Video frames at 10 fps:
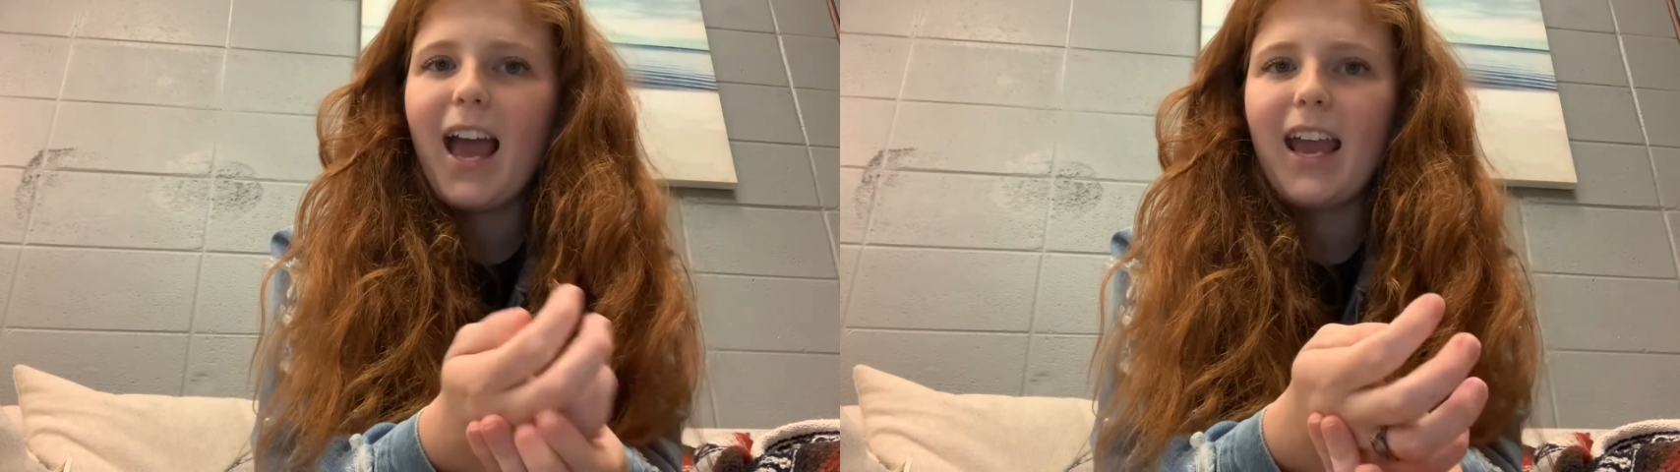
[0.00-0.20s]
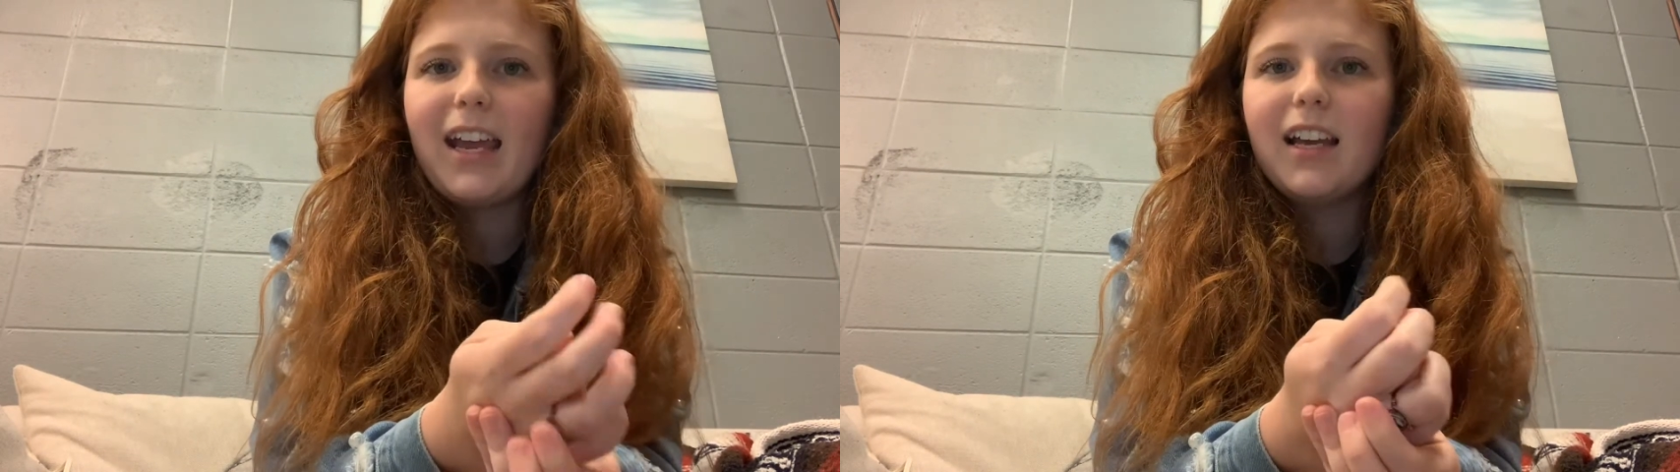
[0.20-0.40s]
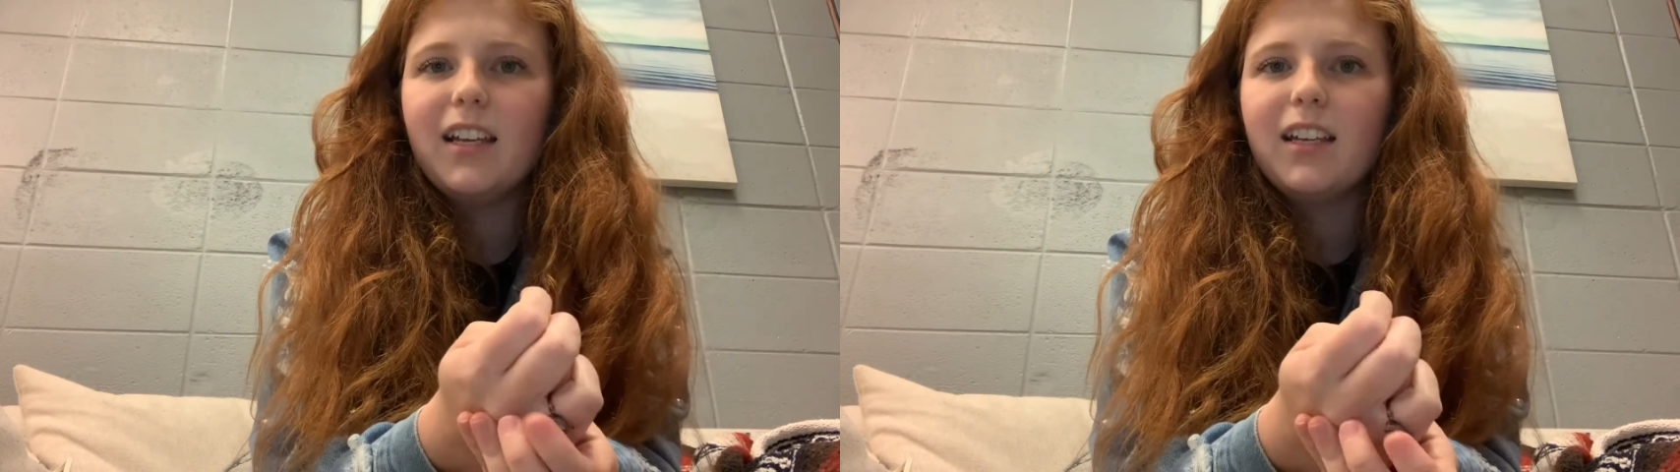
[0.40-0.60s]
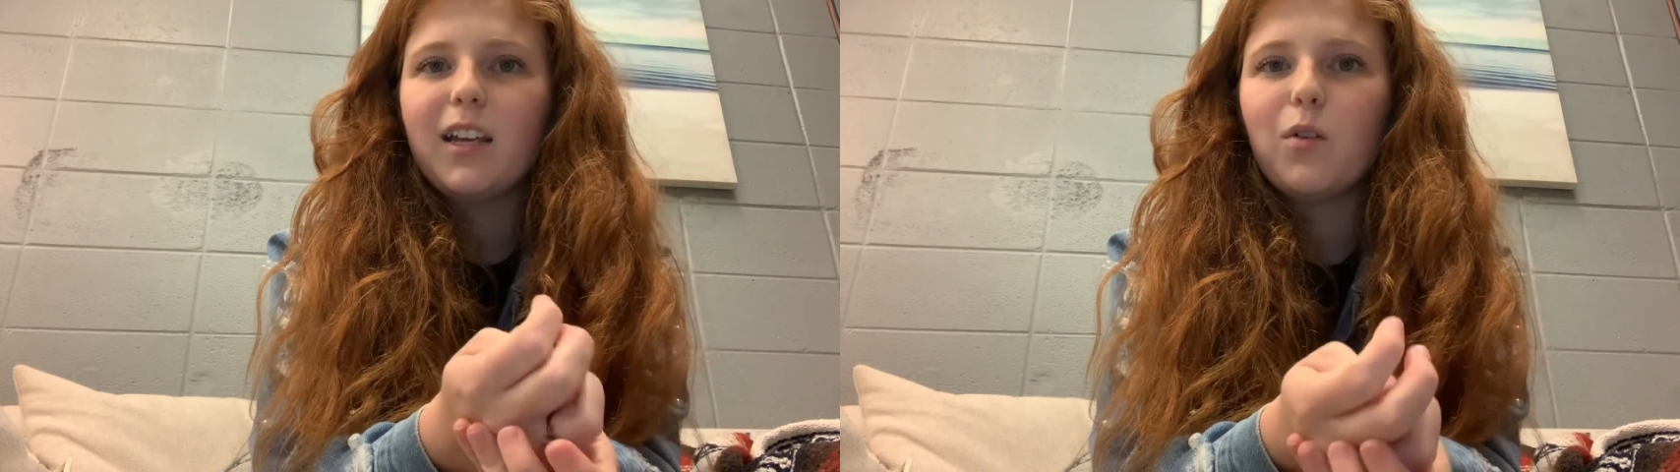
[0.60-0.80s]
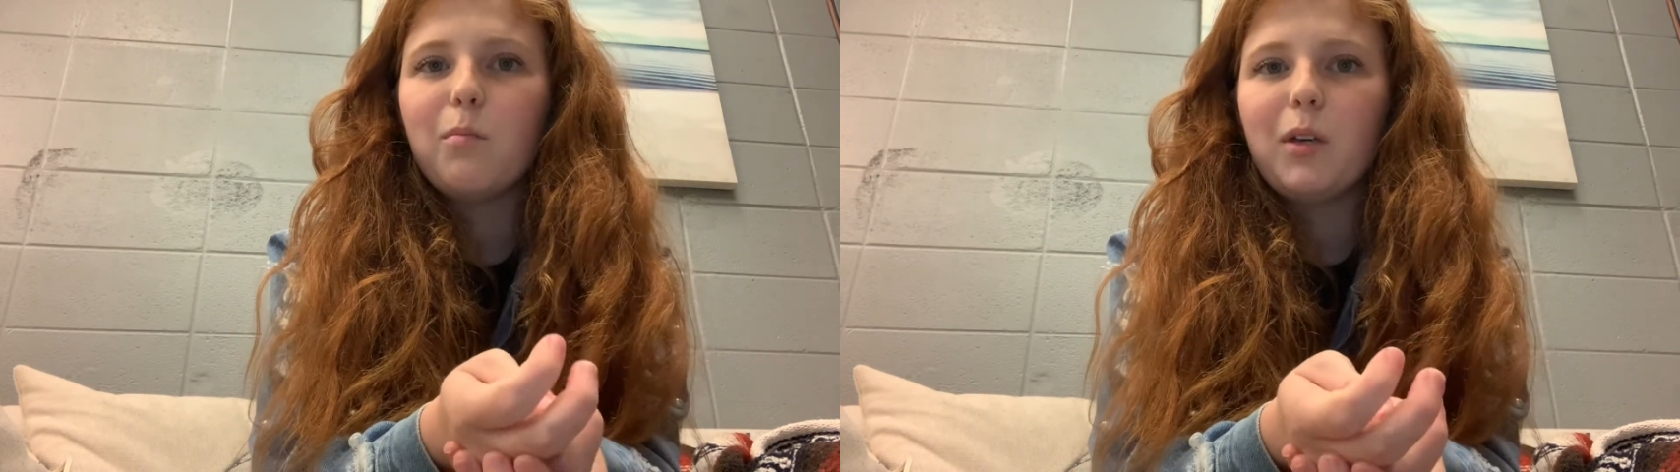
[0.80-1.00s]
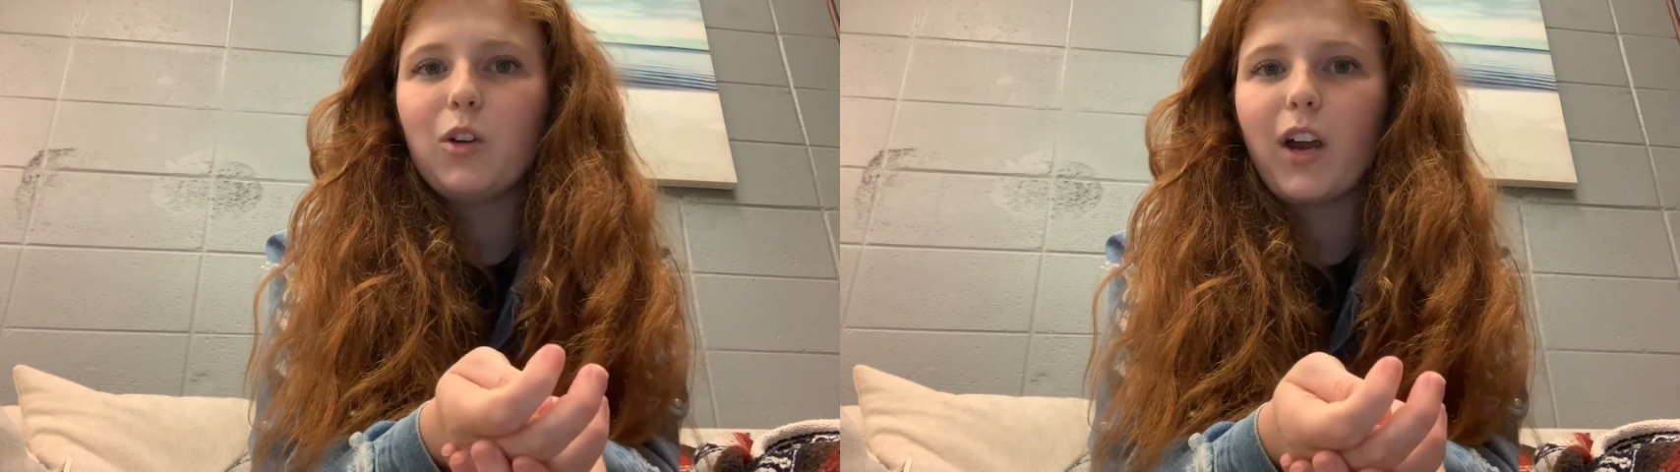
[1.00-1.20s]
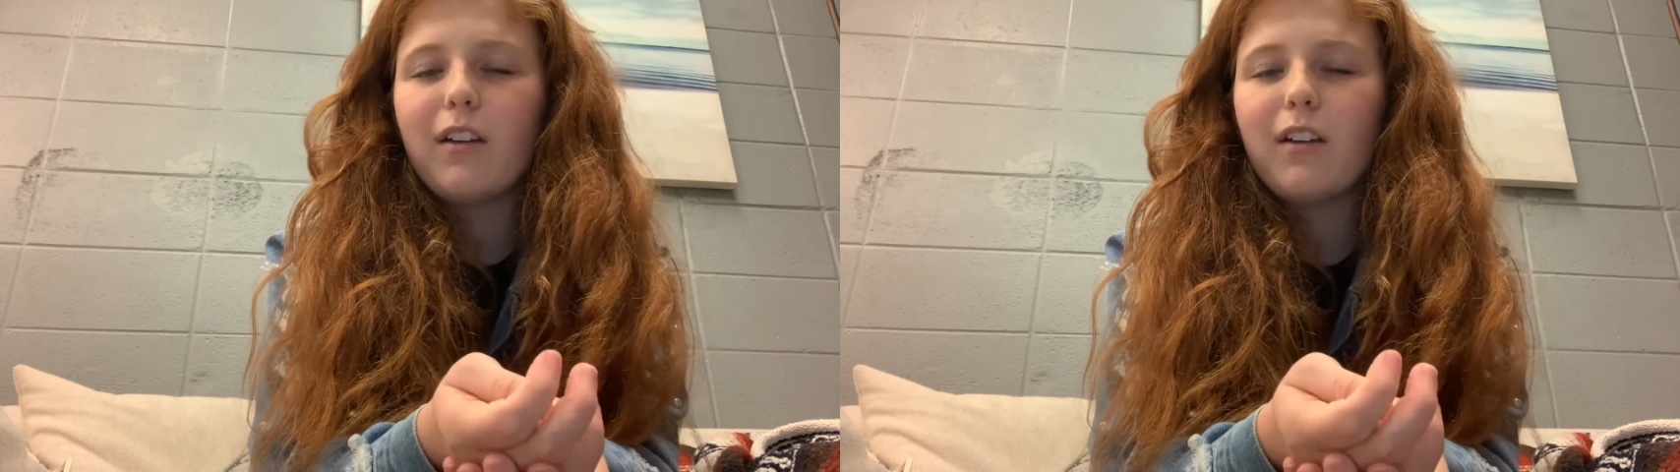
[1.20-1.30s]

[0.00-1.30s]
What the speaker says: and it would be great